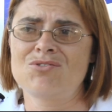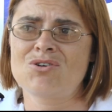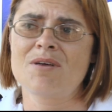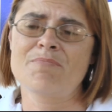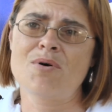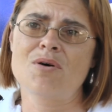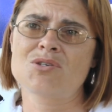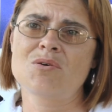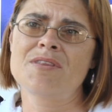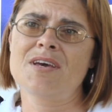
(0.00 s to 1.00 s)
try and
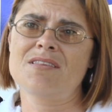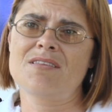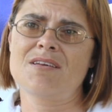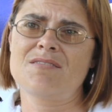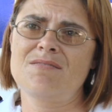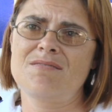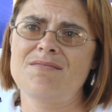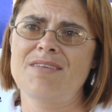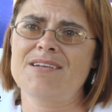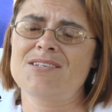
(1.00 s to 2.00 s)
pass on
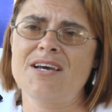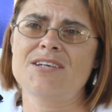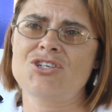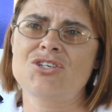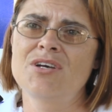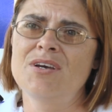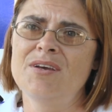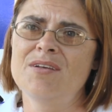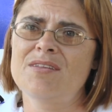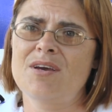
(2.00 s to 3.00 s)
that touch,
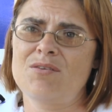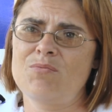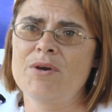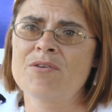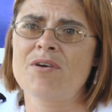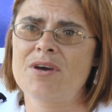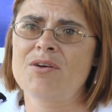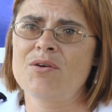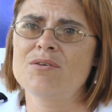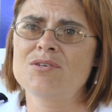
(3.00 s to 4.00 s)
that we're not
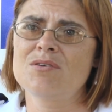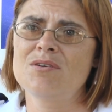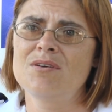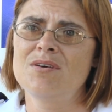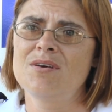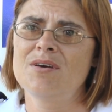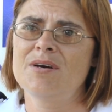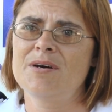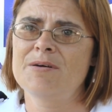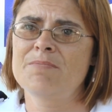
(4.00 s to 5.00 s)
going to hurt
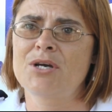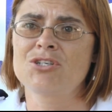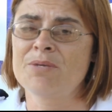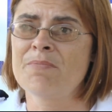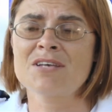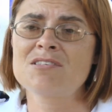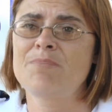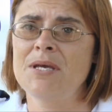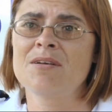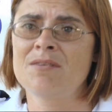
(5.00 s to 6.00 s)
her. Because she must
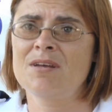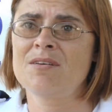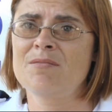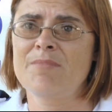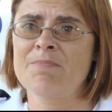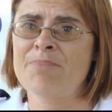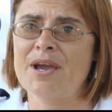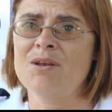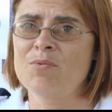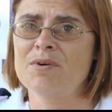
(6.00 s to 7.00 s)
have been in
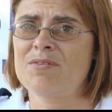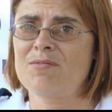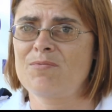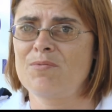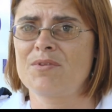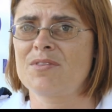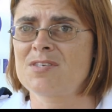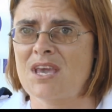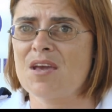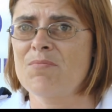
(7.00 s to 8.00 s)
pain with the
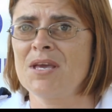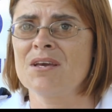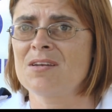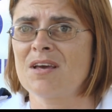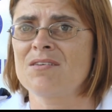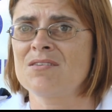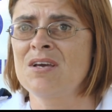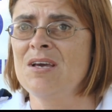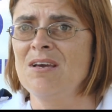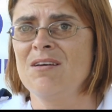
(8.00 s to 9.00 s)
scabbing and
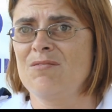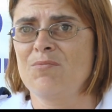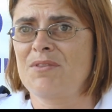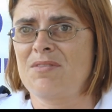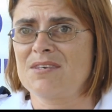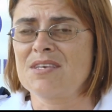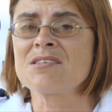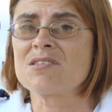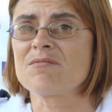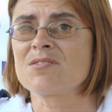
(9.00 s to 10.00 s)
with the
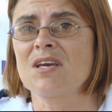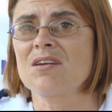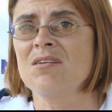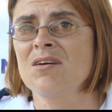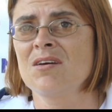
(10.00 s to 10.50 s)
sensitive skin.